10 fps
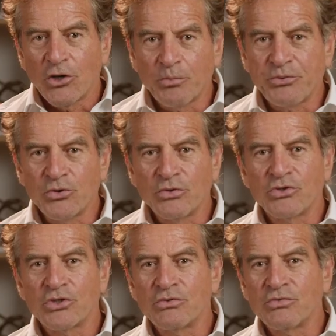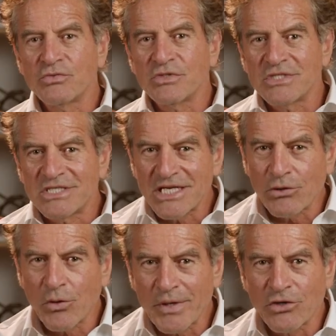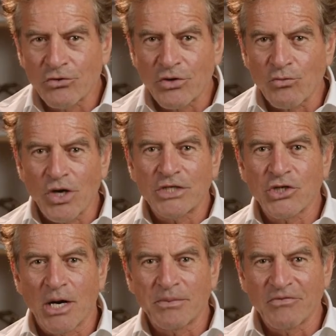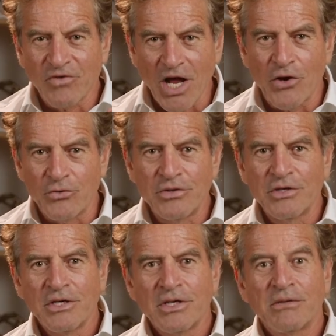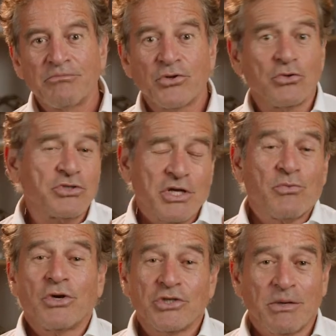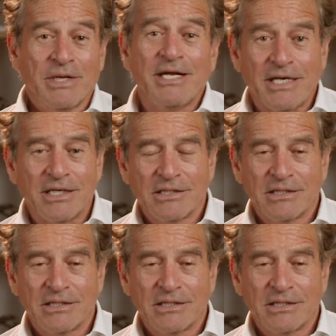help you to zero in on the right type of loan, but also the right type of lender.